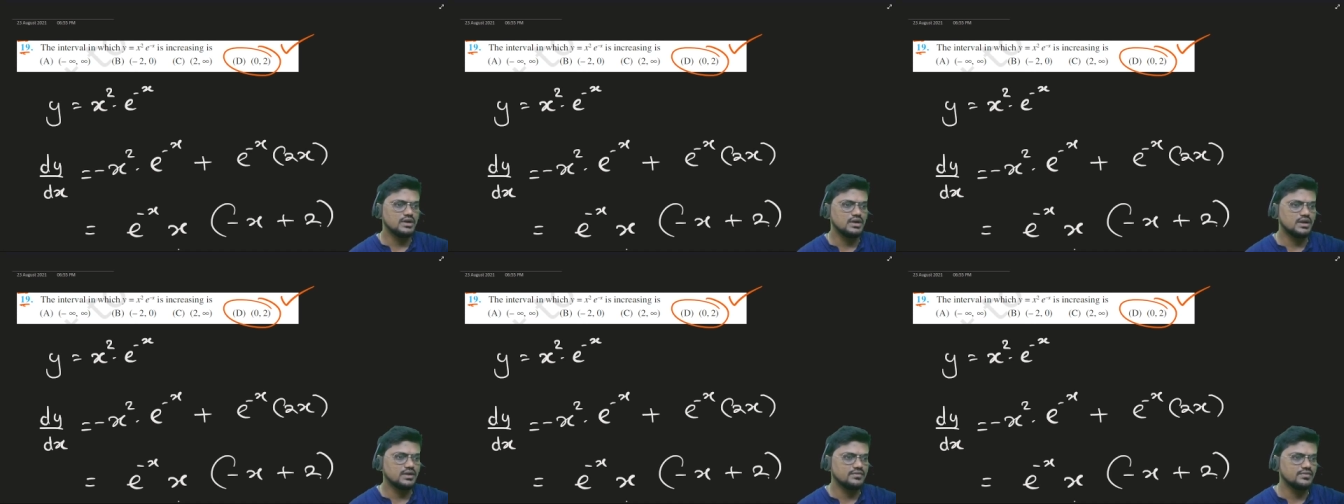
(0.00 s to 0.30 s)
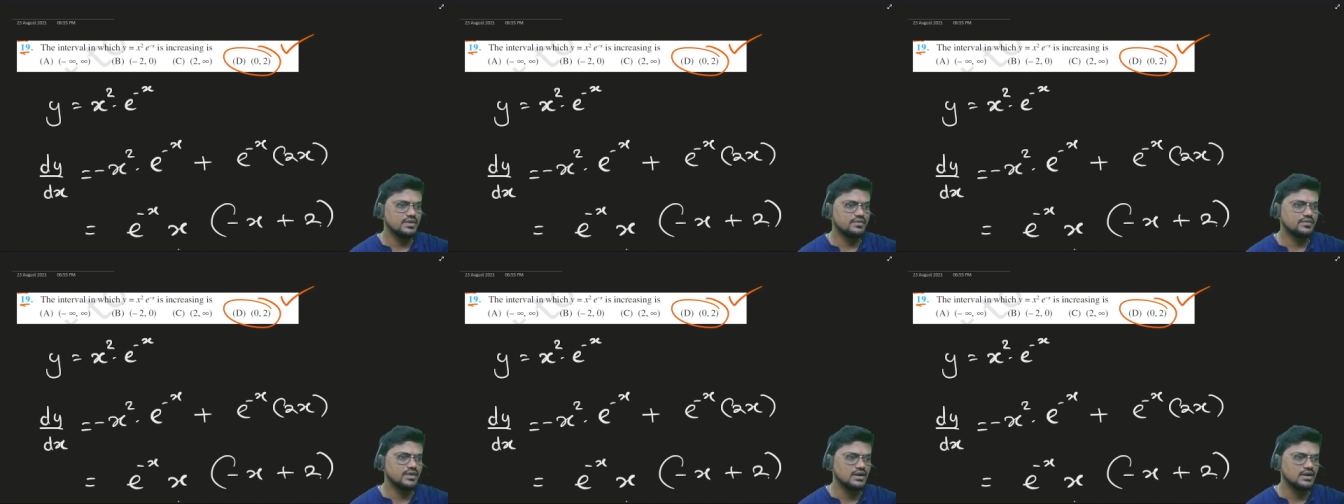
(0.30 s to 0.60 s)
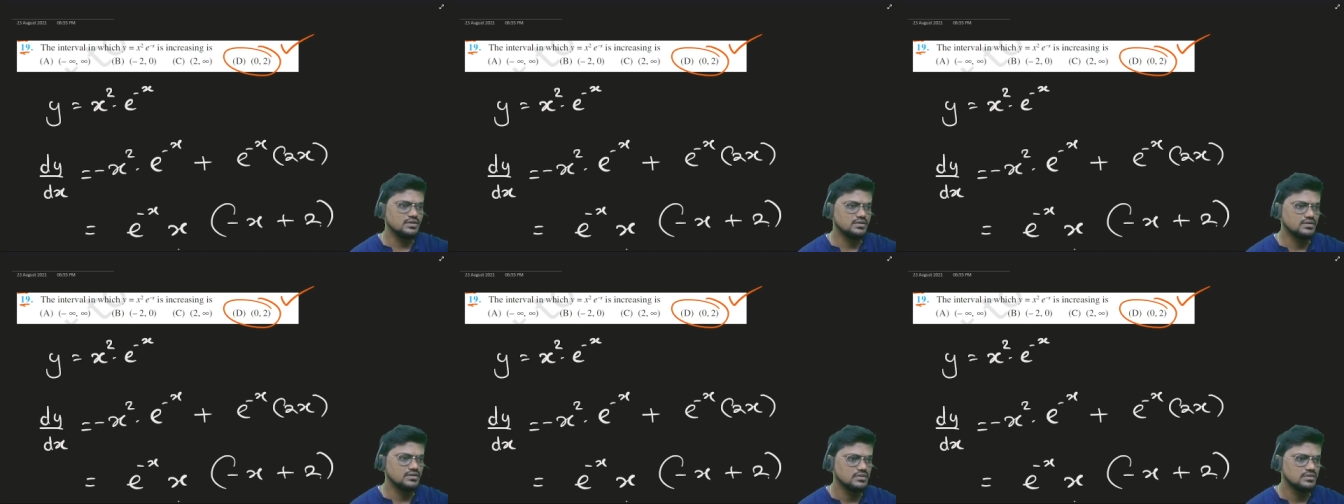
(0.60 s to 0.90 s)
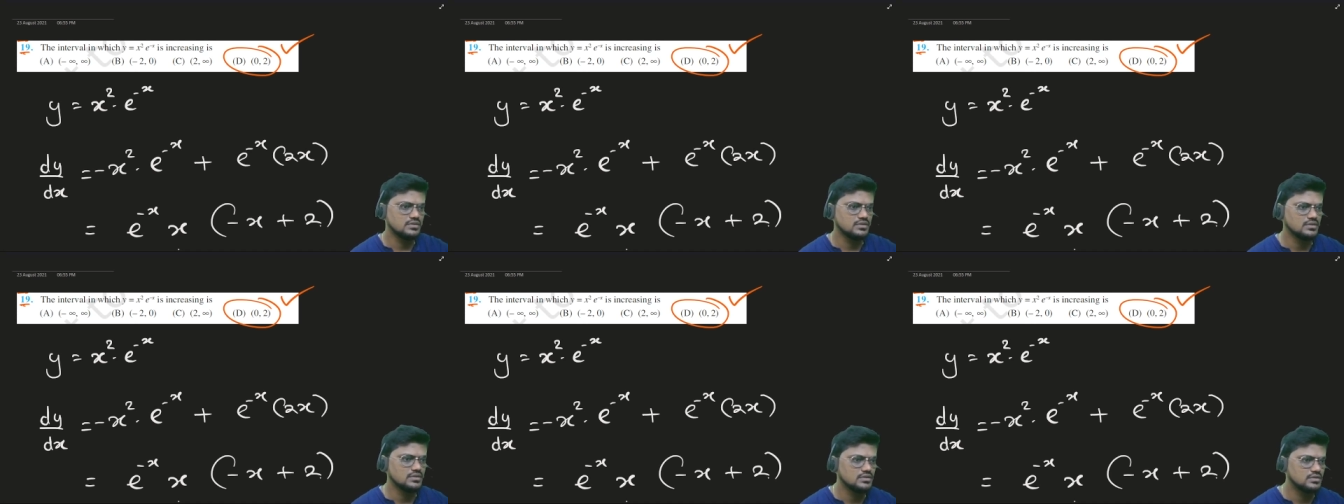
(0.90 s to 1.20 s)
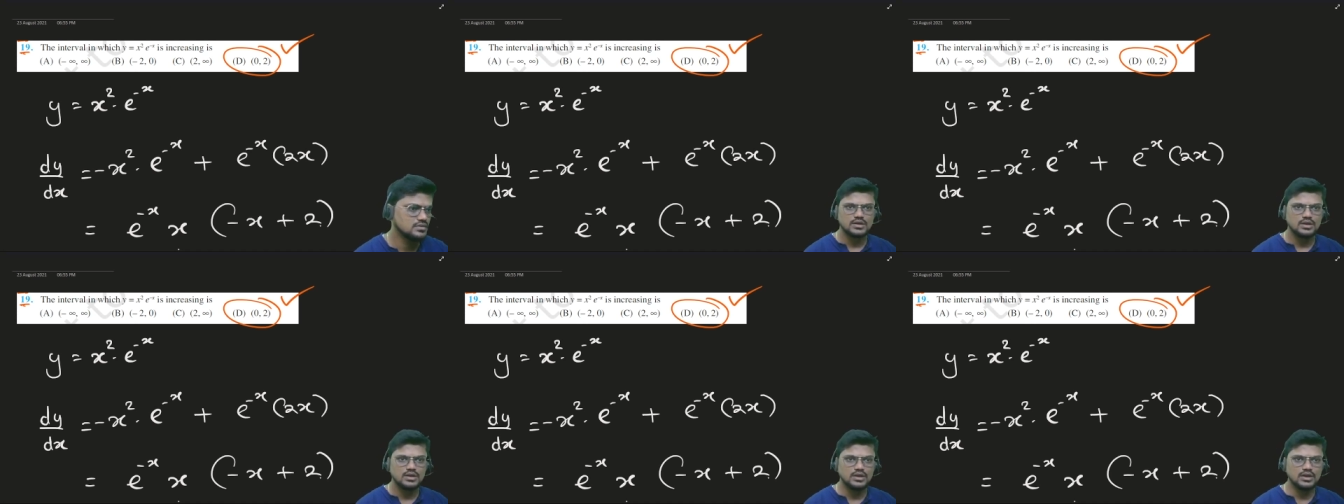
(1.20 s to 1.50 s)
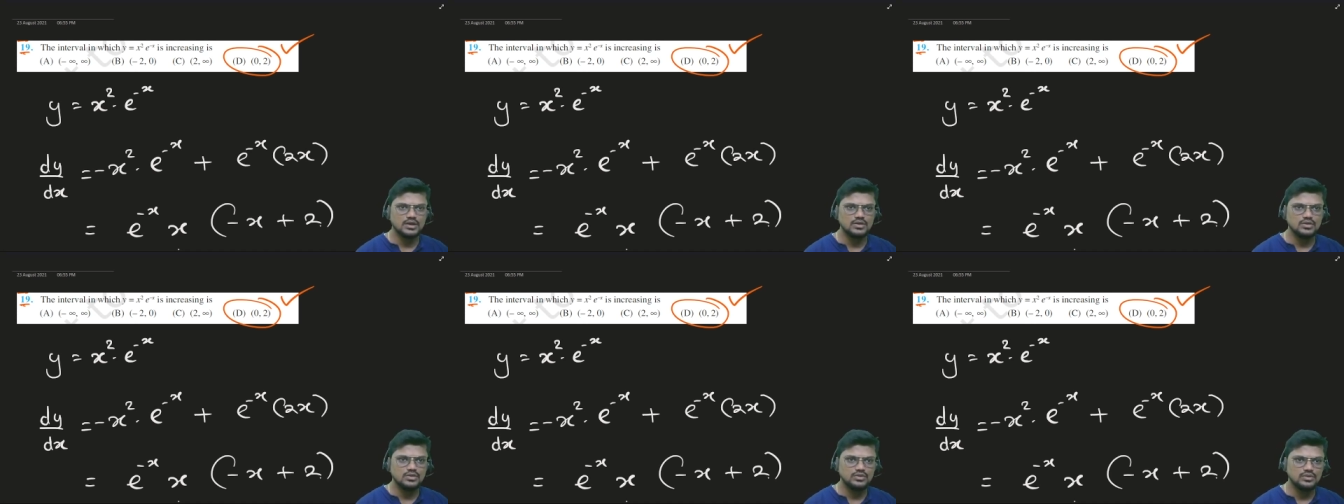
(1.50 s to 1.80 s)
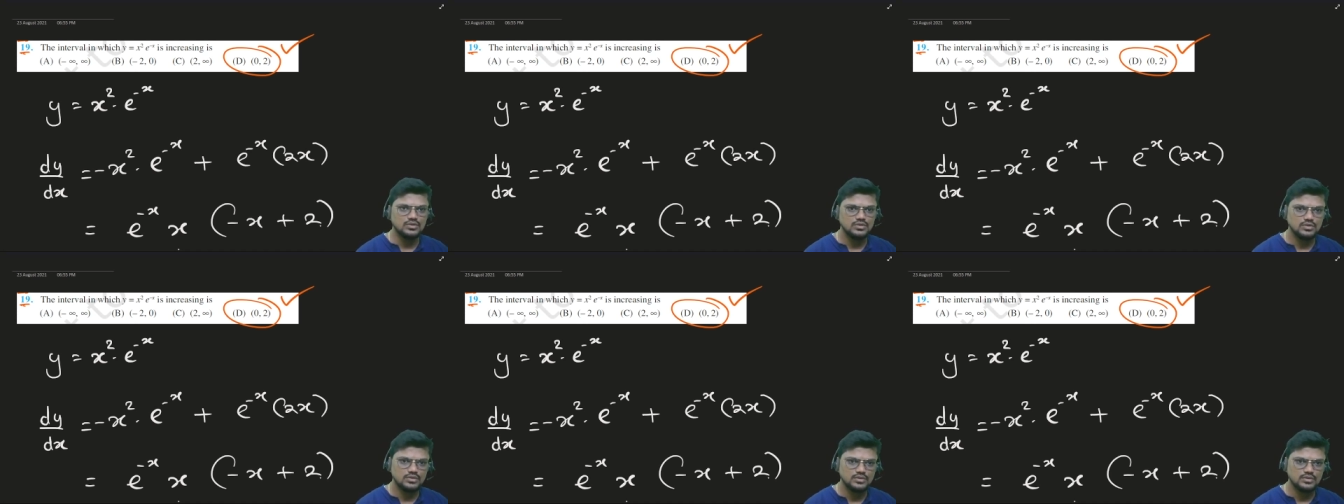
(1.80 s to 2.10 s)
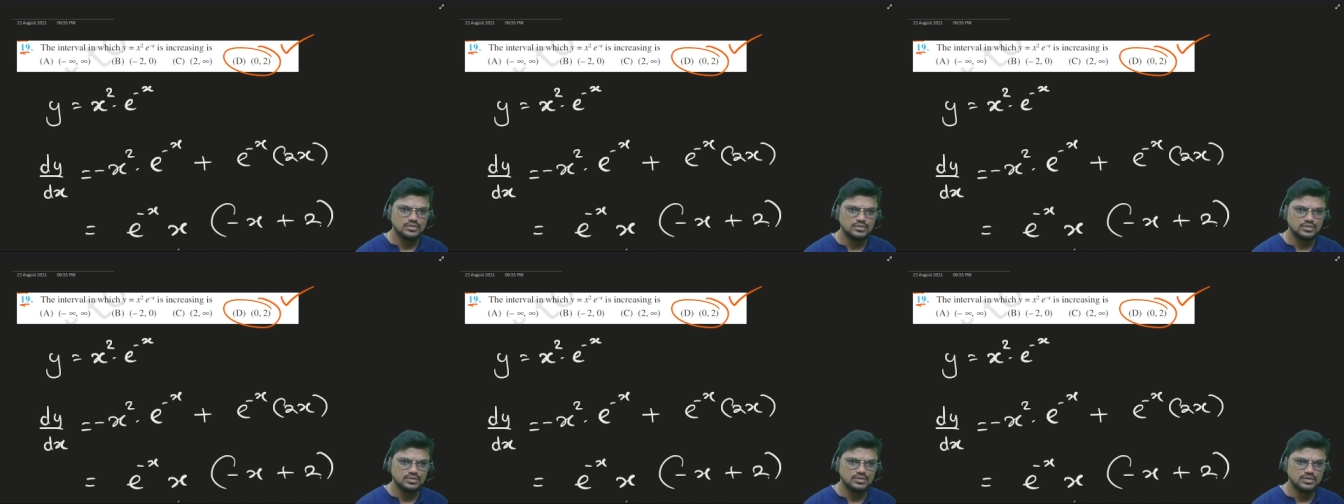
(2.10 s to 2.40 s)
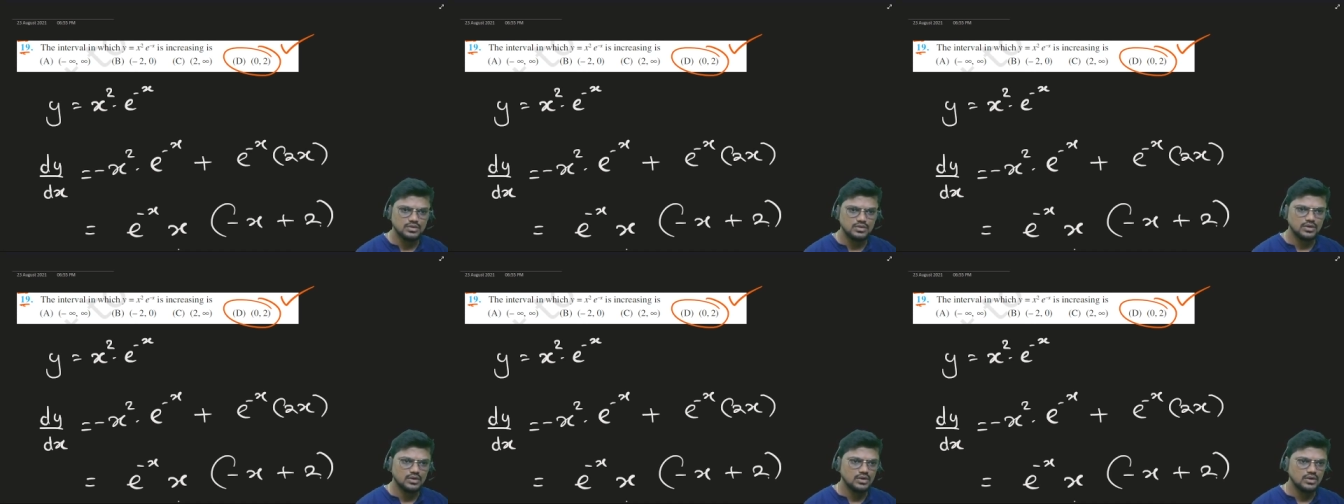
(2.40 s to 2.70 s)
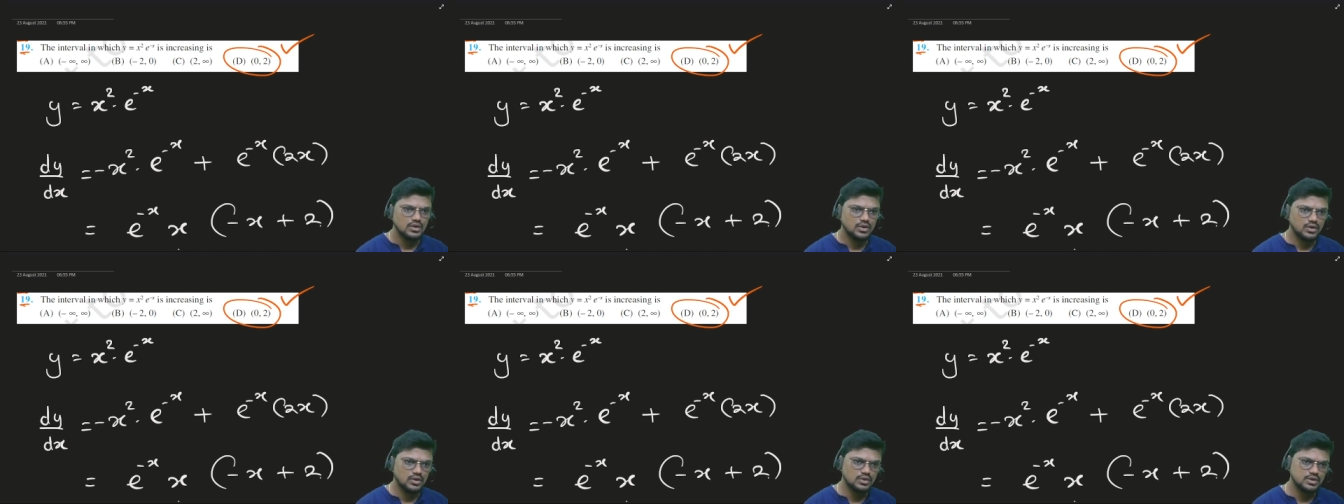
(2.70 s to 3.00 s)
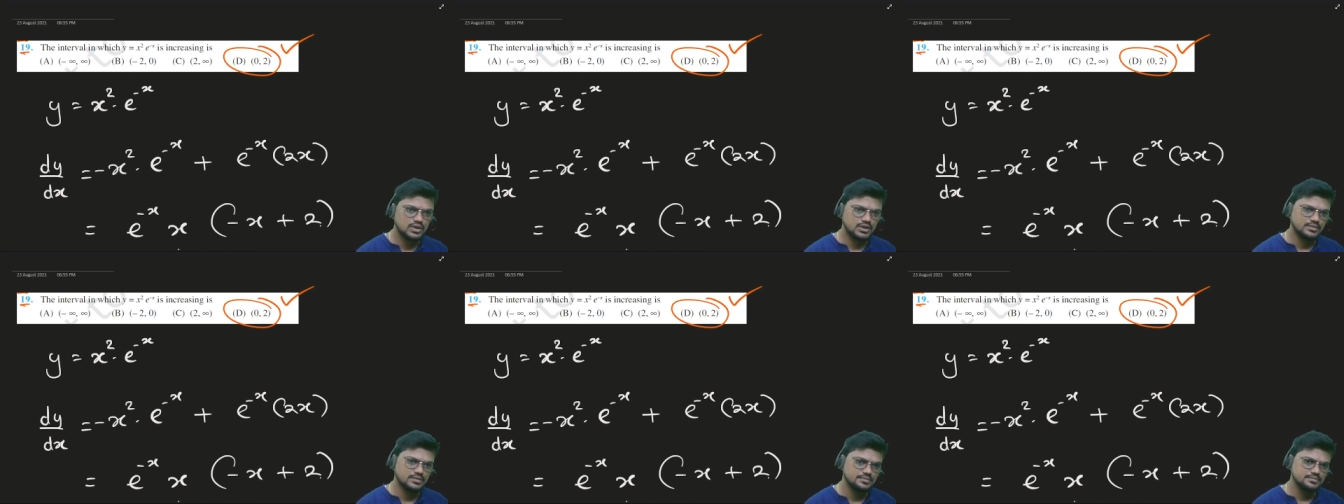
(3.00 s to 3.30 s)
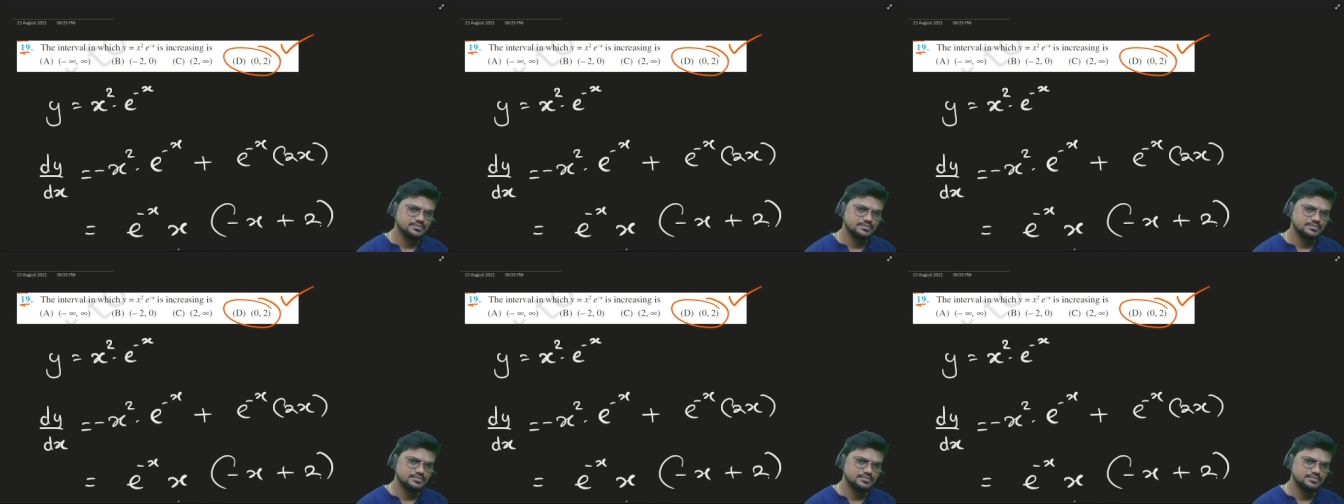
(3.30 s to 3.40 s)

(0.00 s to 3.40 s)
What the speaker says: it, everyone? Clear, no? Okay.